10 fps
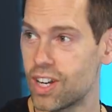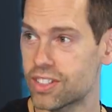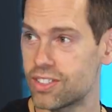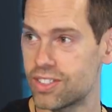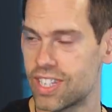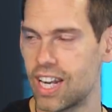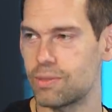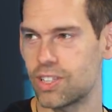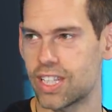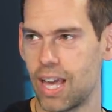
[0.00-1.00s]
doctor that I
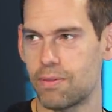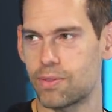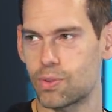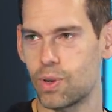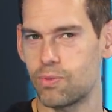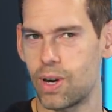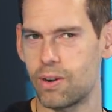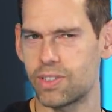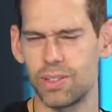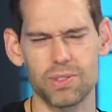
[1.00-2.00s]
was on camera for 24
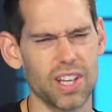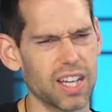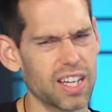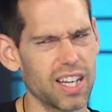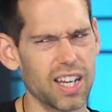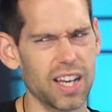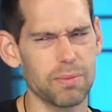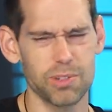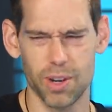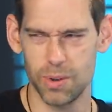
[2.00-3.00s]
hours, he was like,
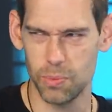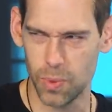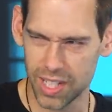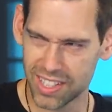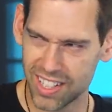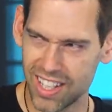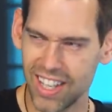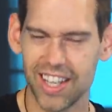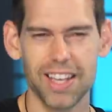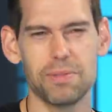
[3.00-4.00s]
I'm sorry, what?
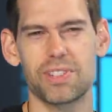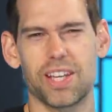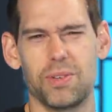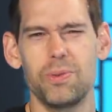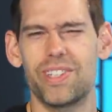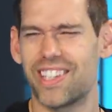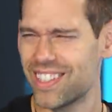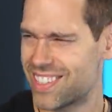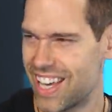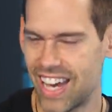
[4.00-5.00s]
He was like, who
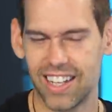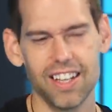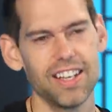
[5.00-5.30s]
does that?